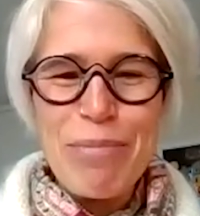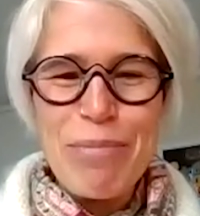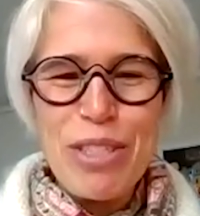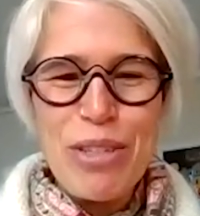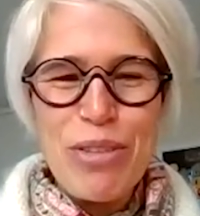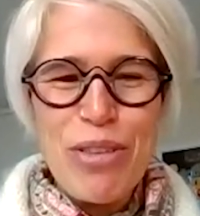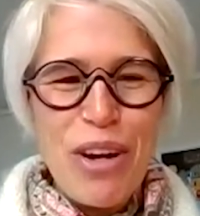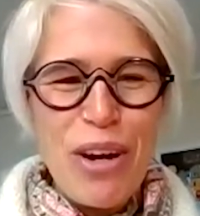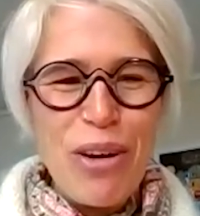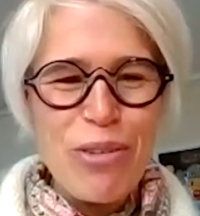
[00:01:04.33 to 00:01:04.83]

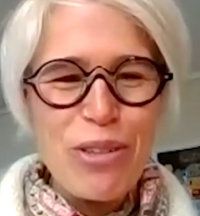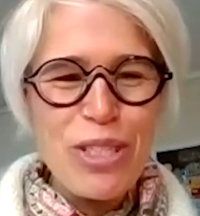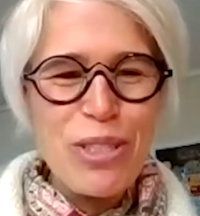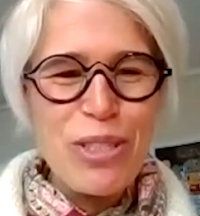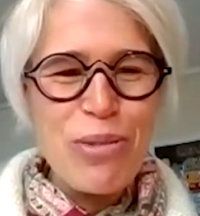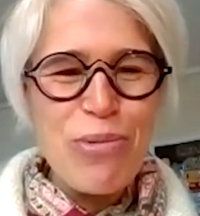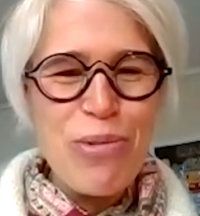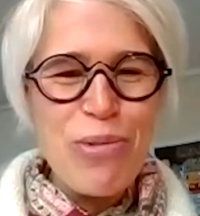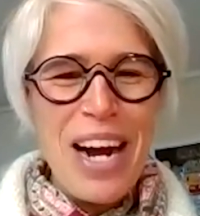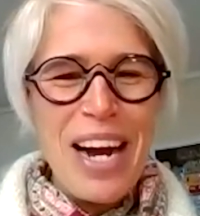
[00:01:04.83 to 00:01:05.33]
to those
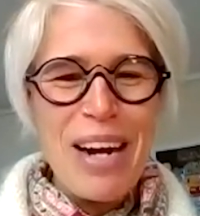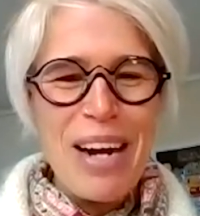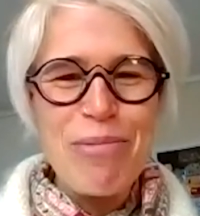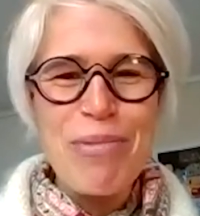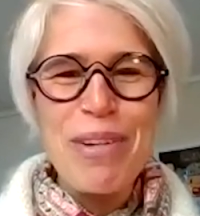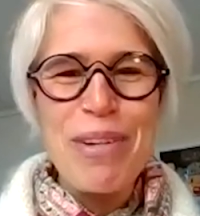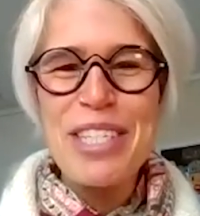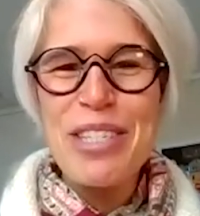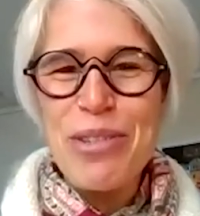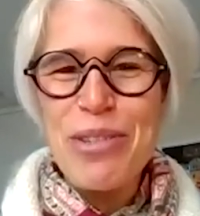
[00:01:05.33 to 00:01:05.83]
who are
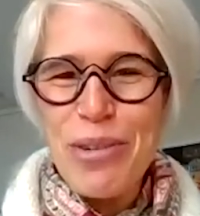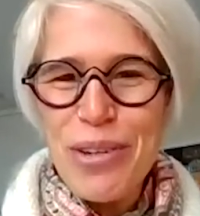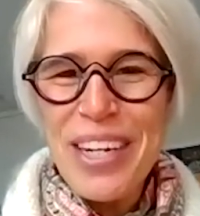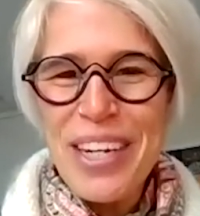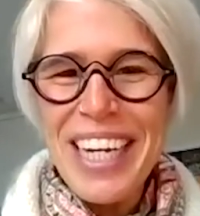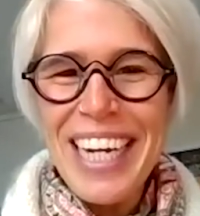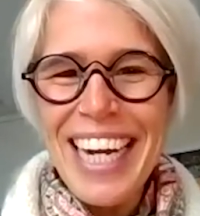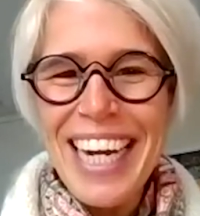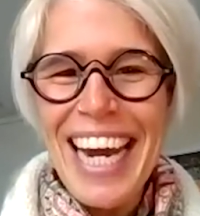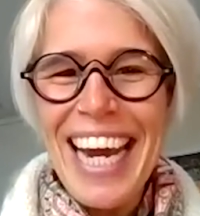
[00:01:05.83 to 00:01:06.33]

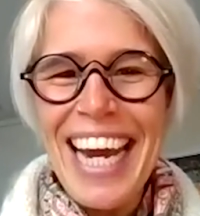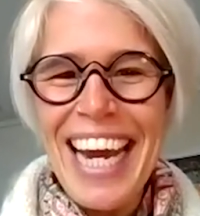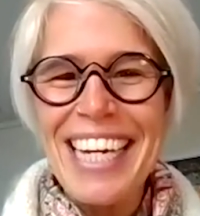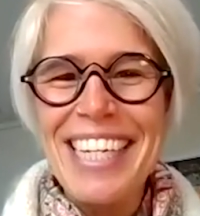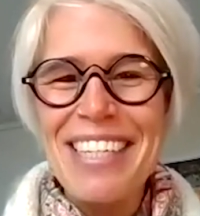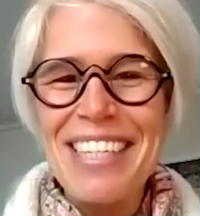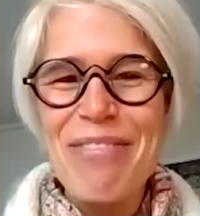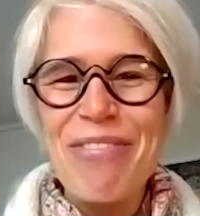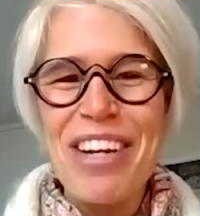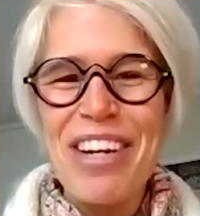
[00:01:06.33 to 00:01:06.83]
returning,
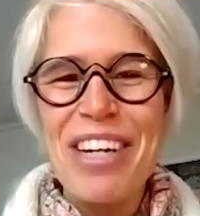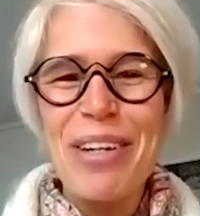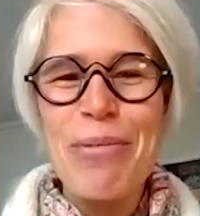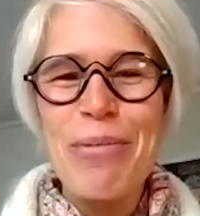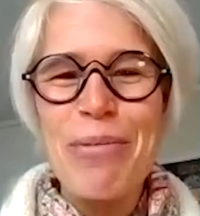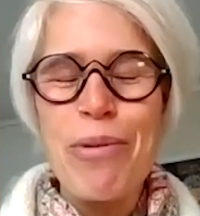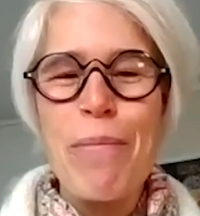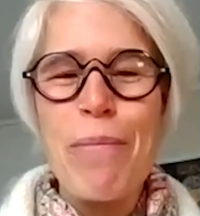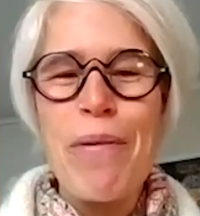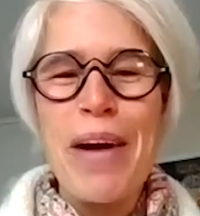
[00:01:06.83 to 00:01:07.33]
and a very
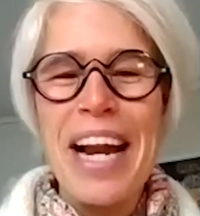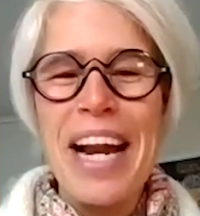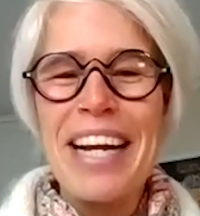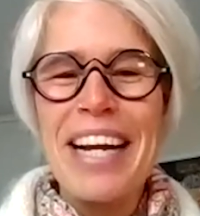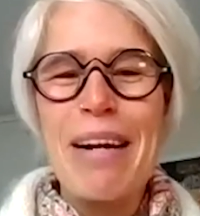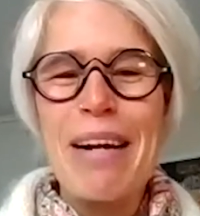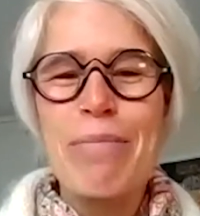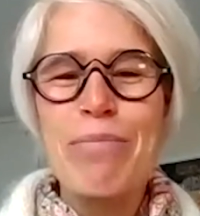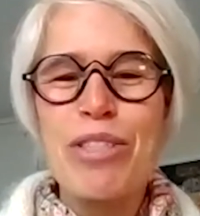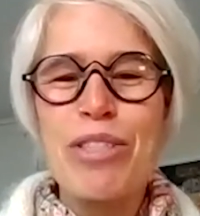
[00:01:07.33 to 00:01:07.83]
warm
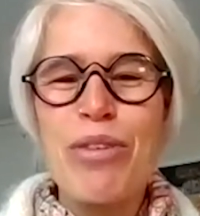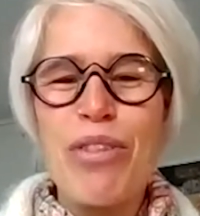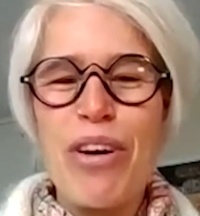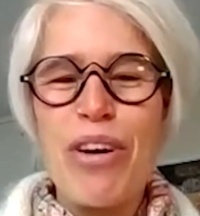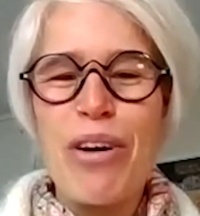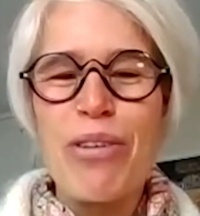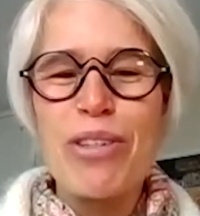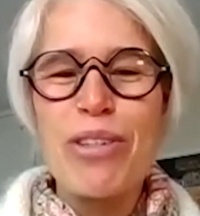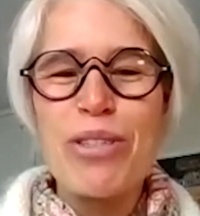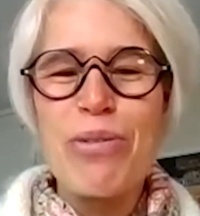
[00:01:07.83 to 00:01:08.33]
welcome to
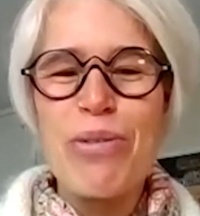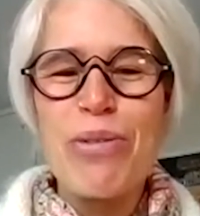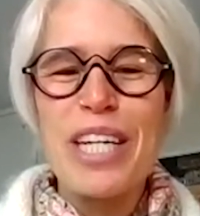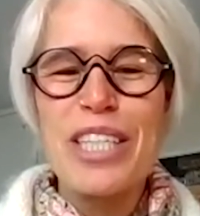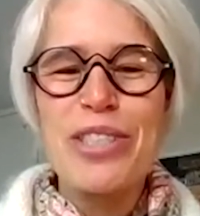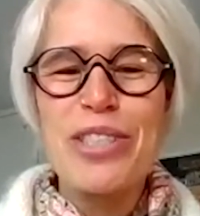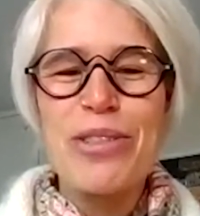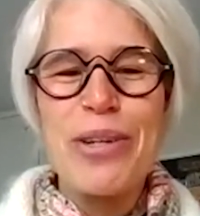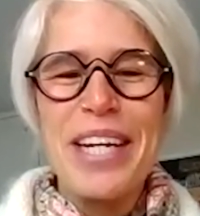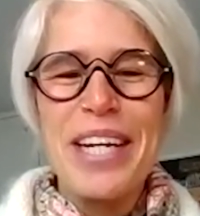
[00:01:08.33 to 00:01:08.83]
those who are
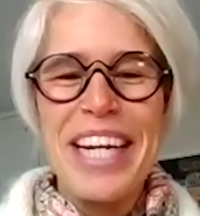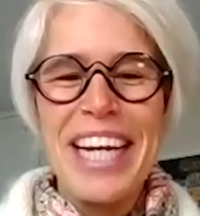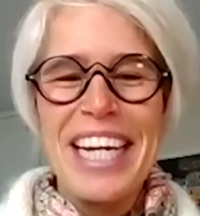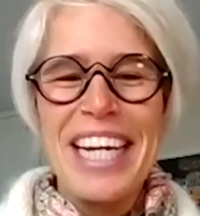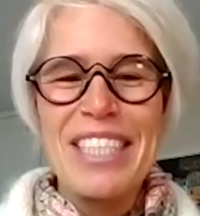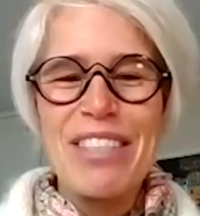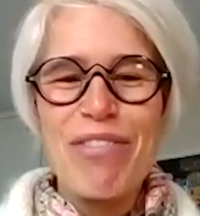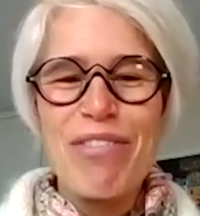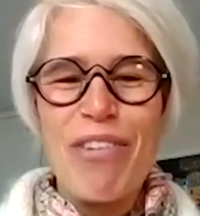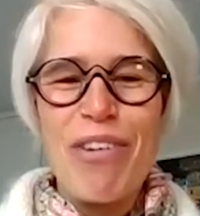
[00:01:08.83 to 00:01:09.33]
joining
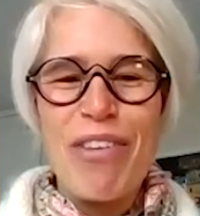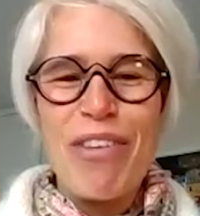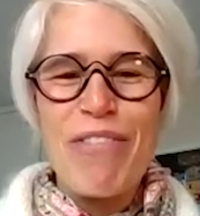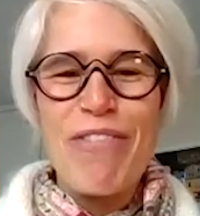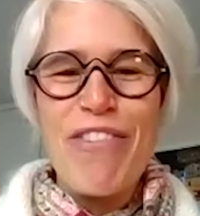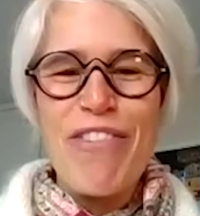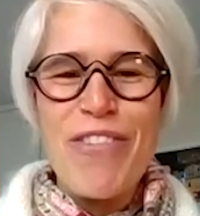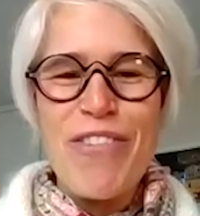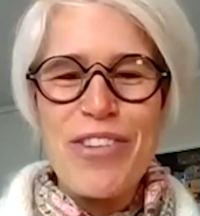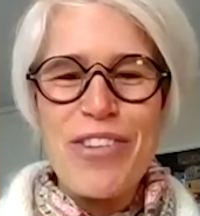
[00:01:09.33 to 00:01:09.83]
us for the
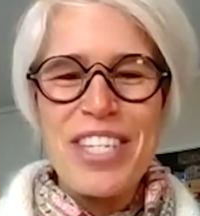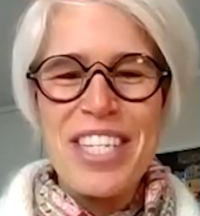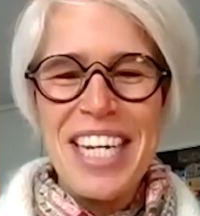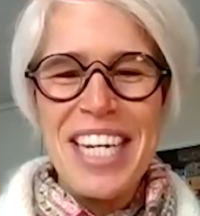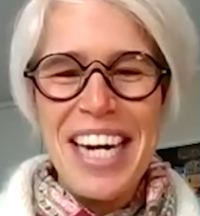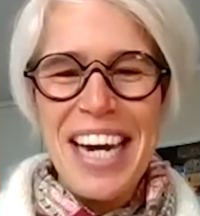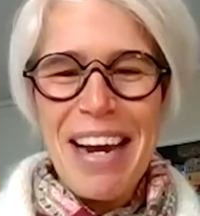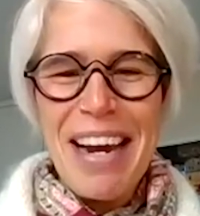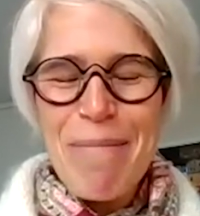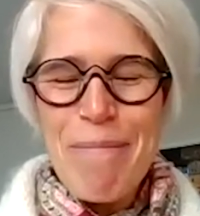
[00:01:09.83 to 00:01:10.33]
first
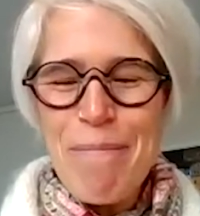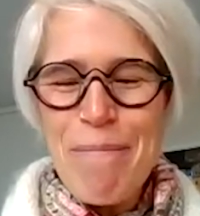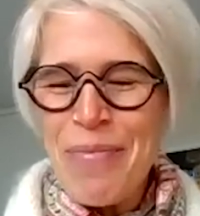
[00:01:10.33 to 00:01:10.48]
time.